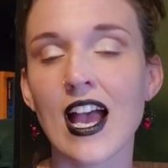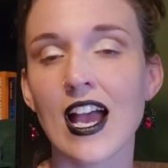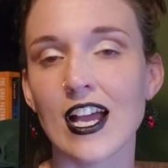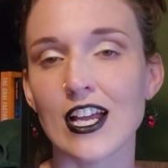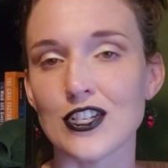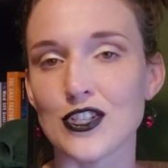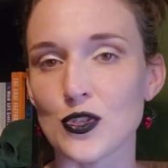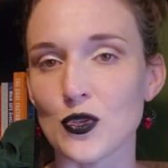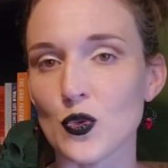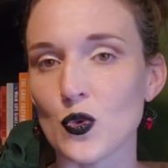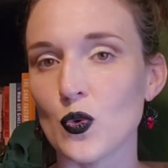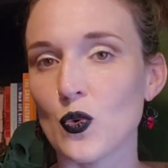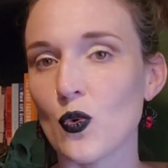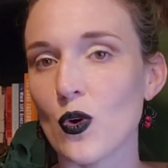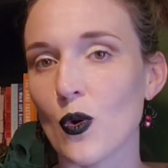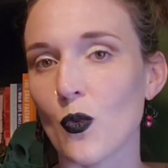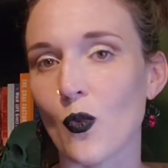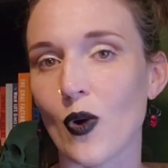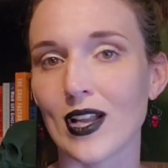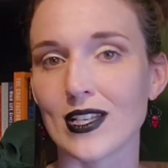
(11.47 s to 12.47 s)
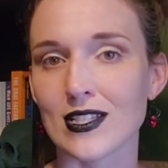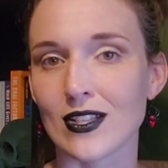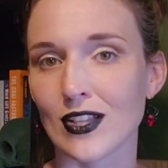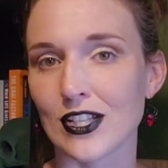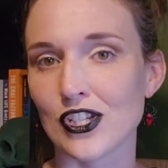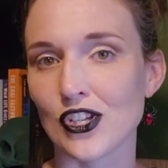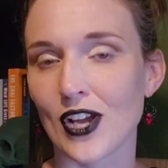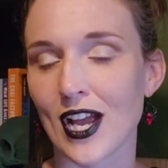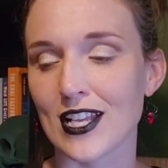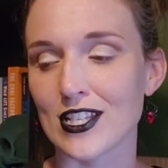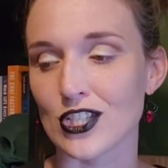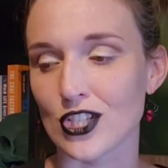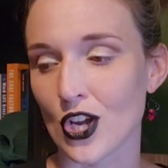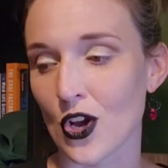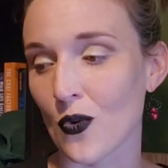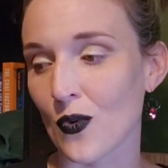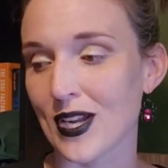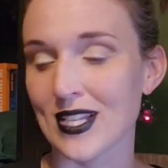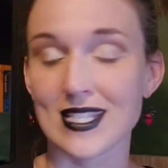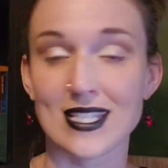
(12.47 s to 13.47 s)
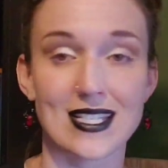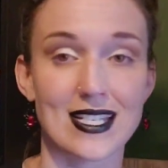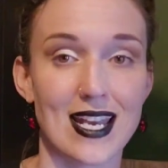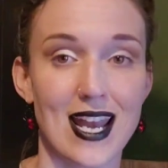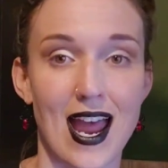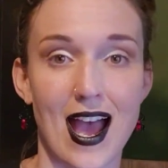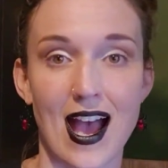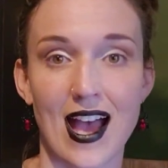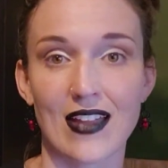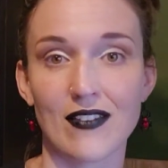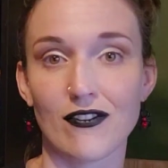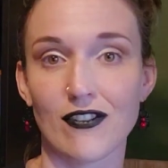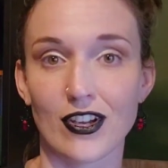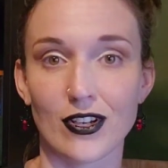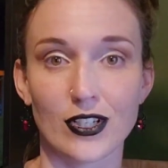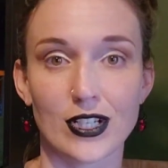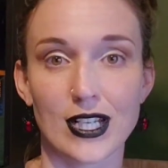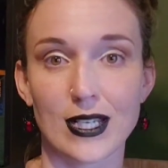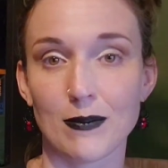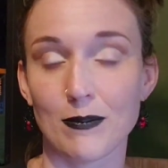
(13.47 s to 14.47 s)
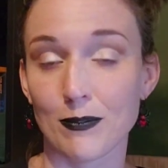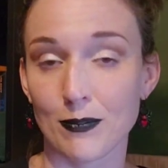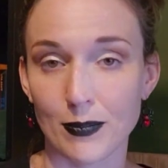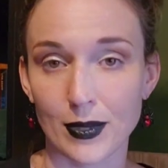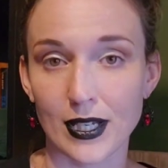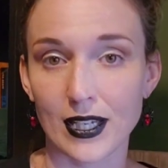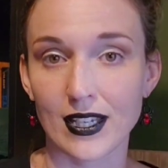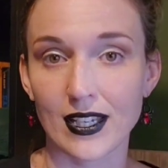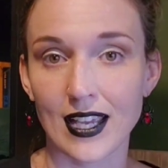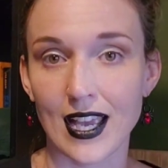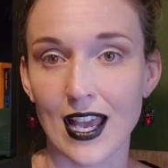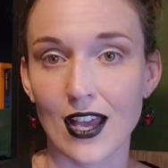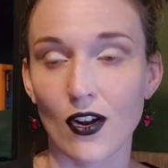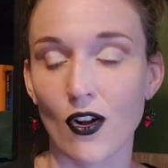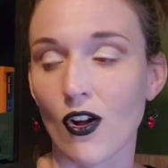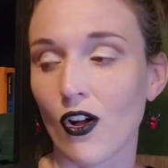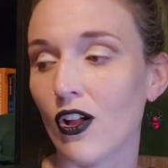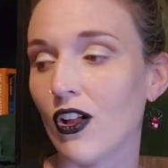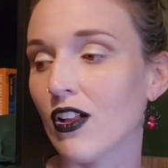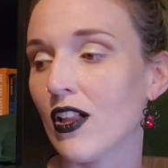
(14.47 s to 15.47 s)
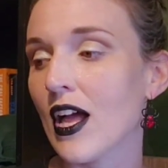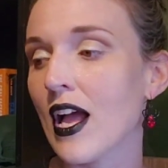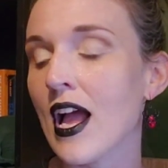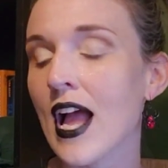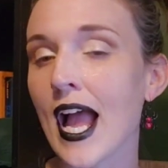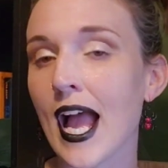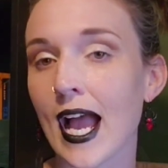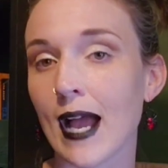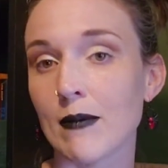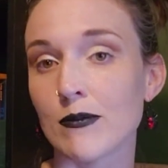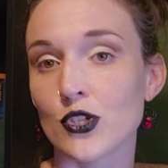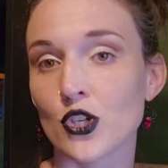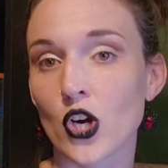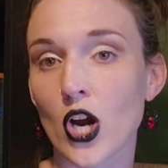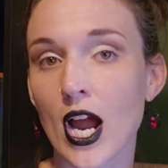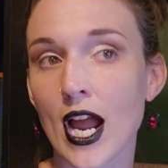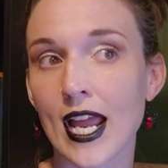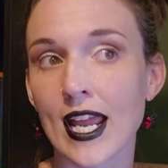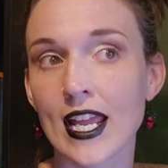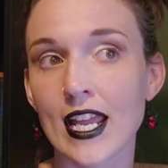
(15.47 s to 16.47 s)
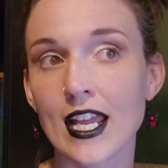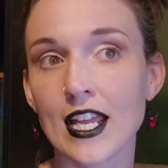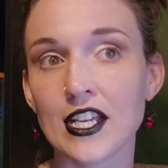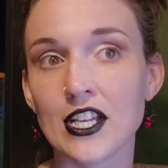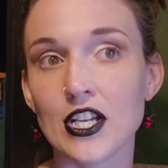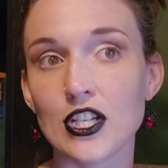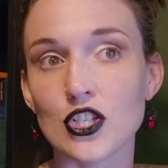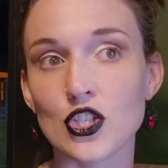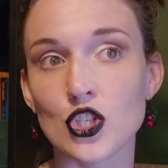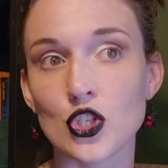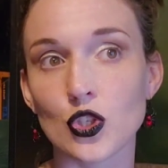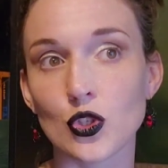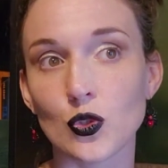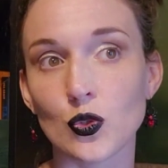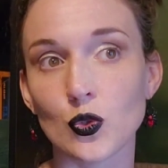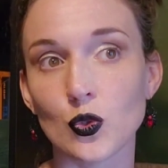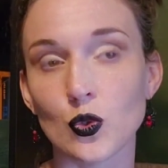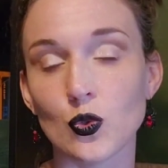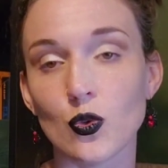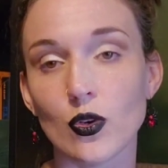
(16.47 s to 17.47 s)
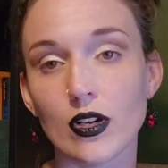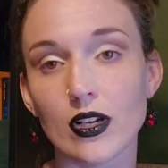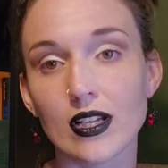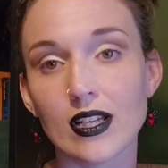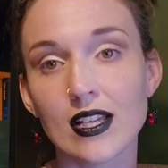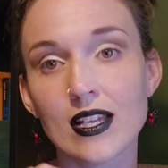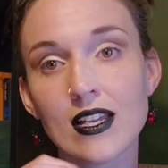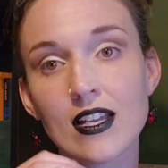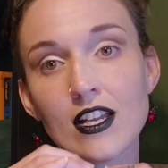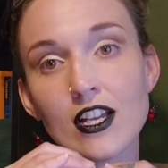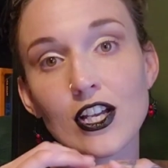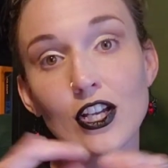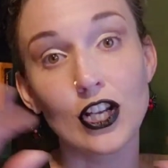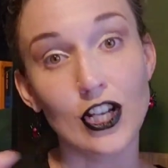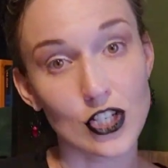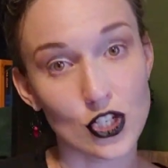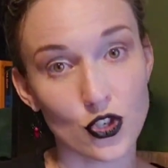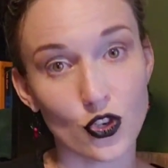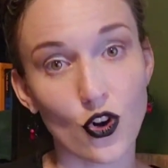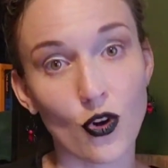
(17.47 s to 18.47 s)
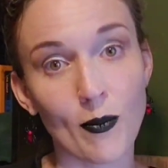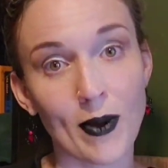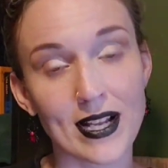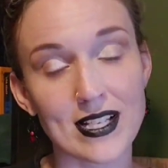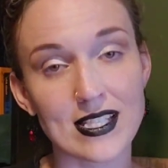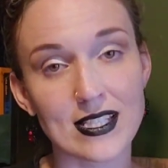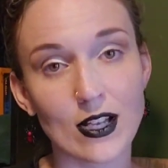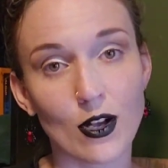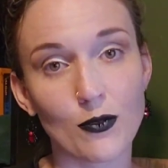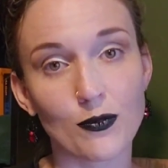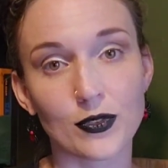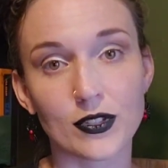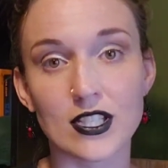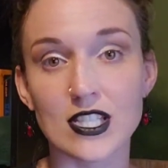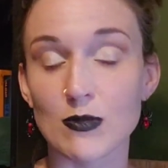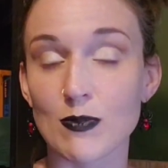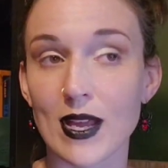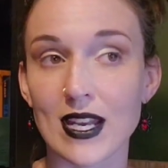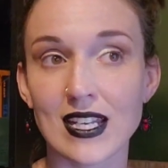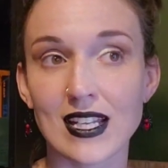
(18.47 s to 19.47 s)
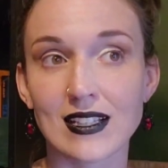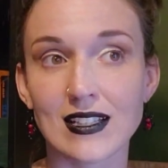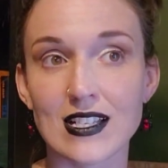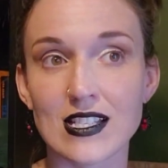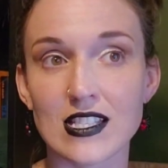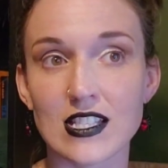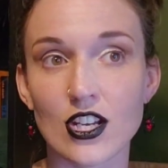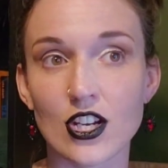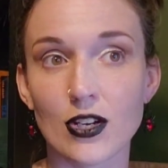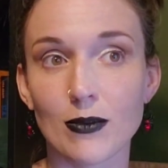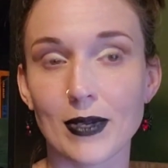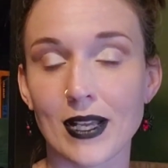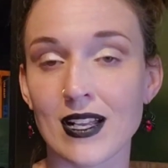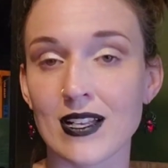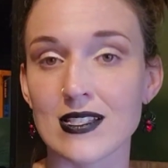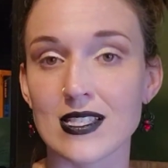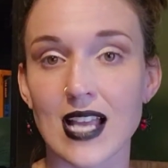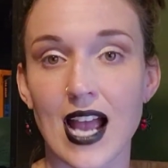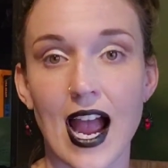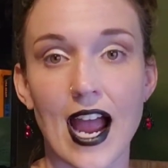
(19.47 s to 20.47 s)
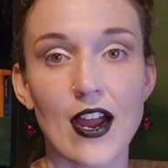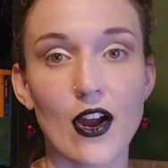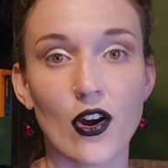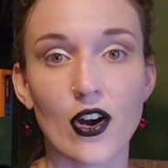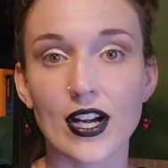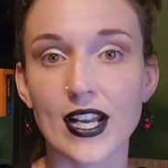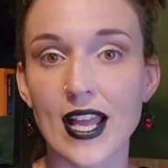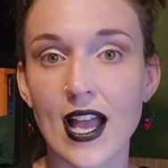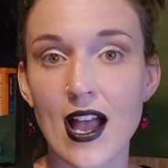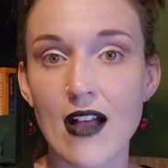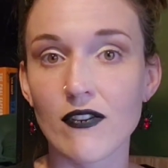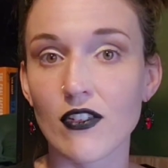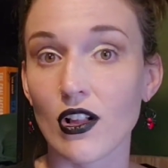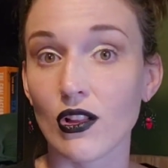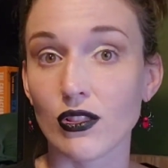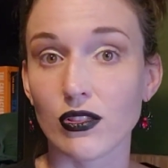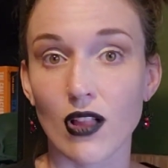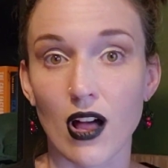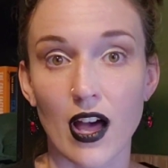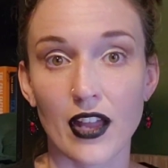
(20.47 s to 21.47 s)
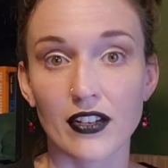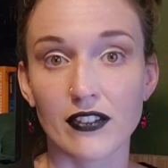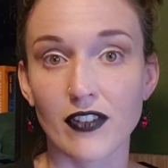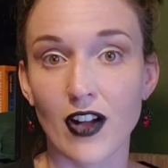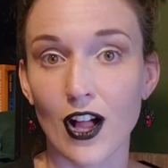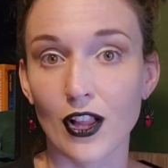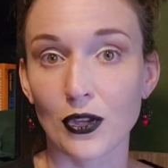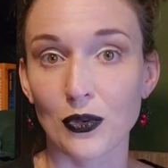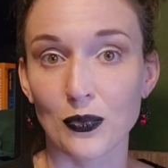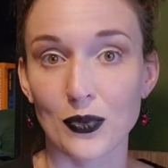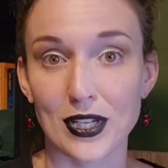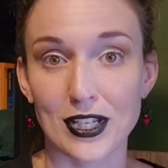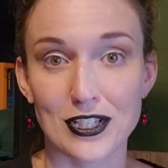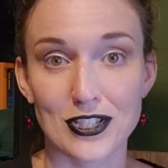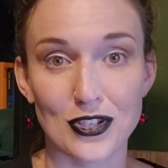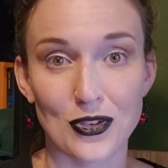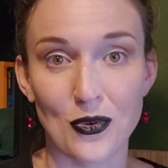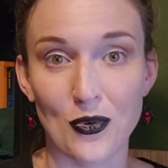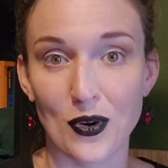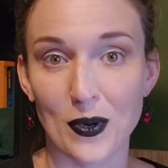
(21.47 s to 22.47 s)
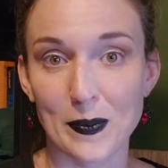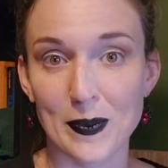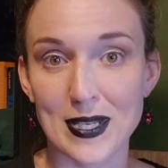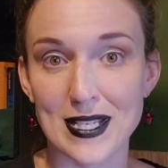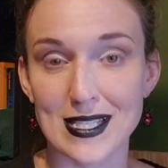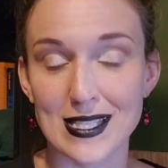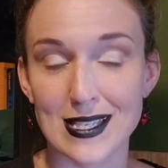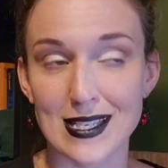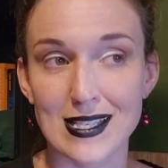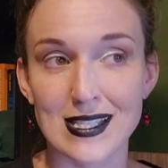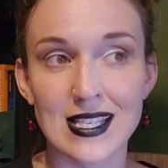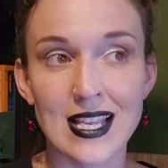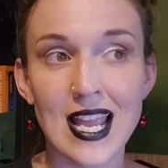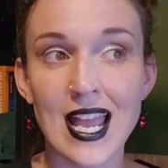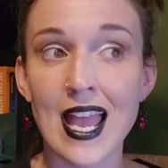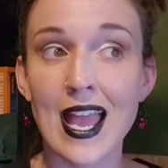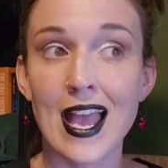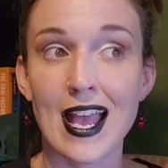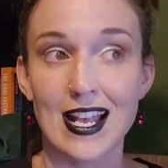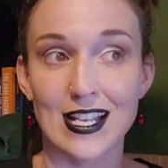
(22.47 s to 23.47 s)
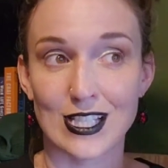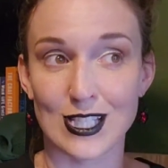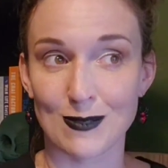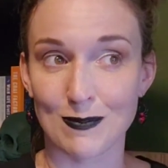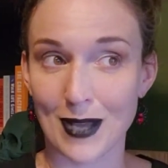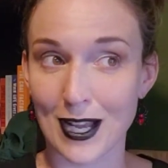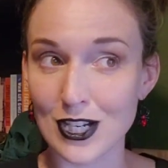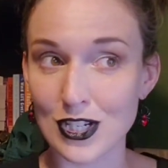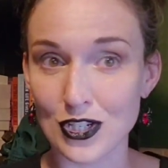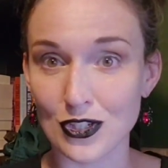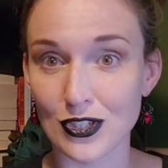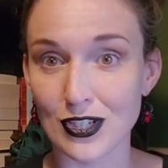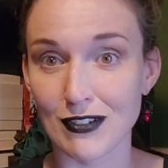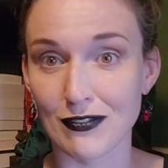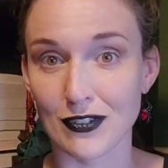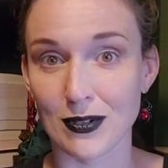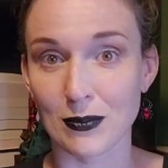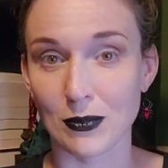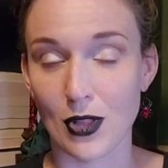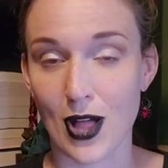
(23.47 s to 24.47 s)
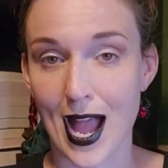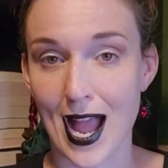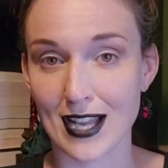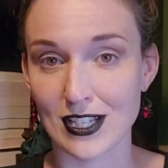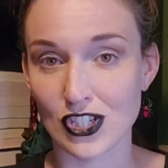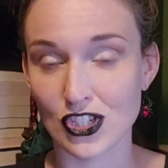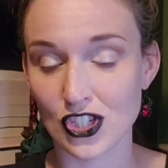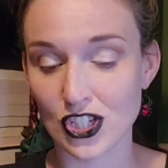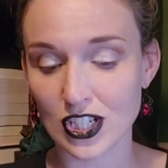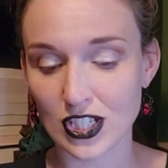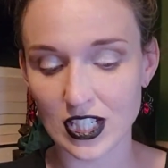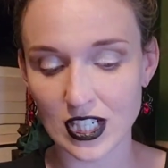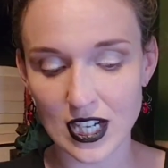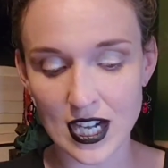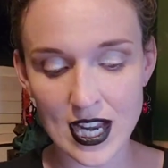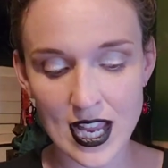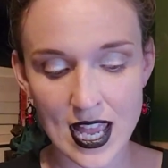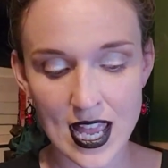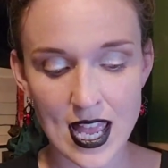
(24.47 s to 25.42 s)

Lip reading: I do want to let you guys know it's not very big at all. I'm trying to control myself with spending this year because I already have a lot of Halloween decor pieces, especially from last year,